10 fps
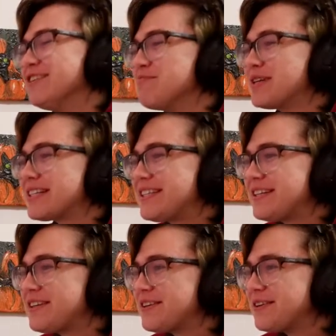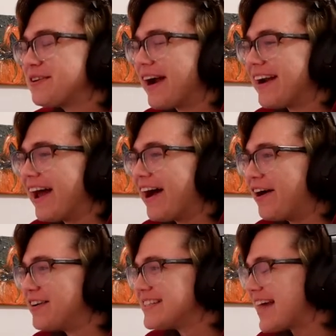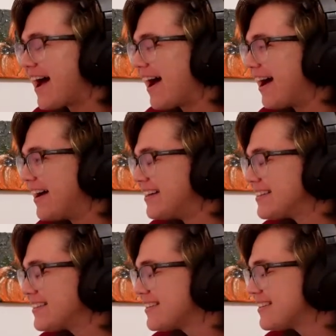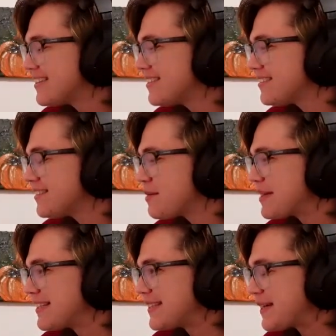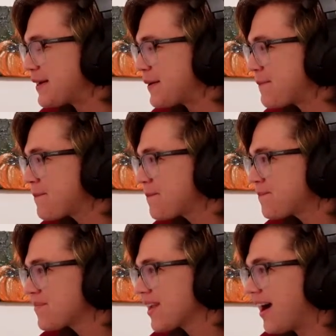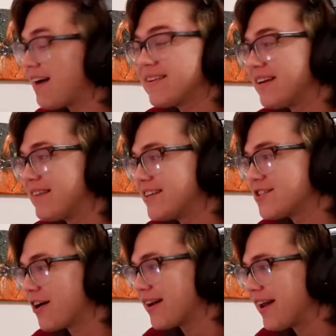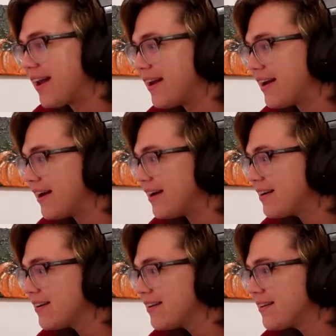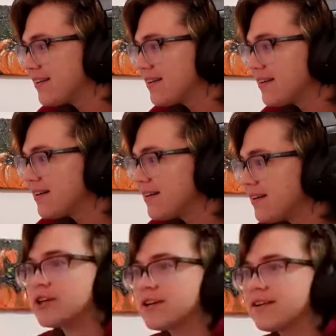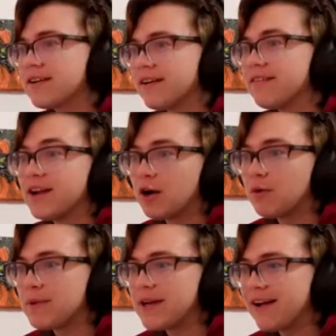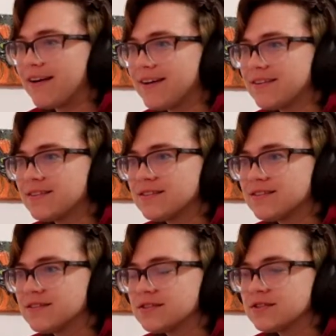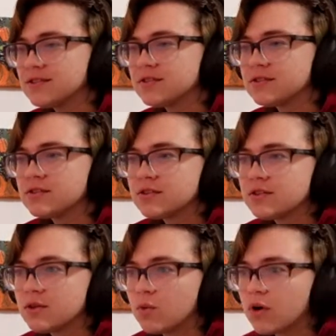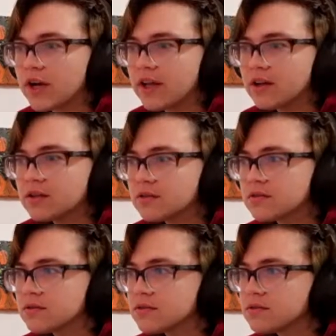Book 2 right now is at, let me see. I haven't even started editing that book, and then I'll be done. Warning.